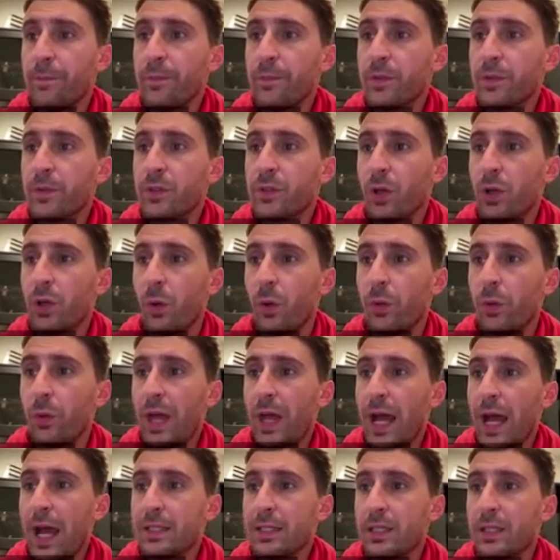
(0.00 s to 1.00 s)
So
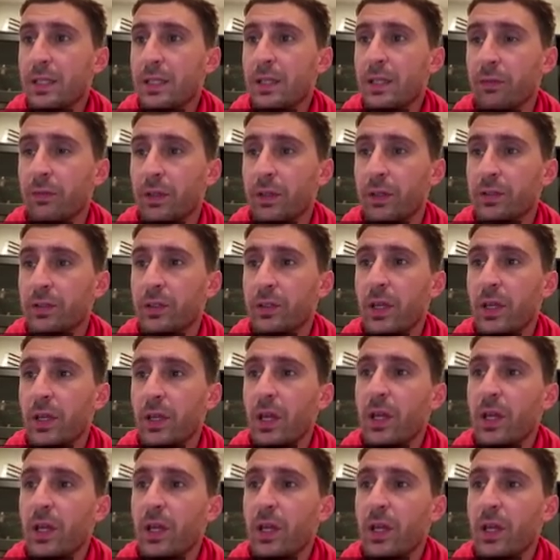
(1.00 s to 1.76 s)
that's a difference.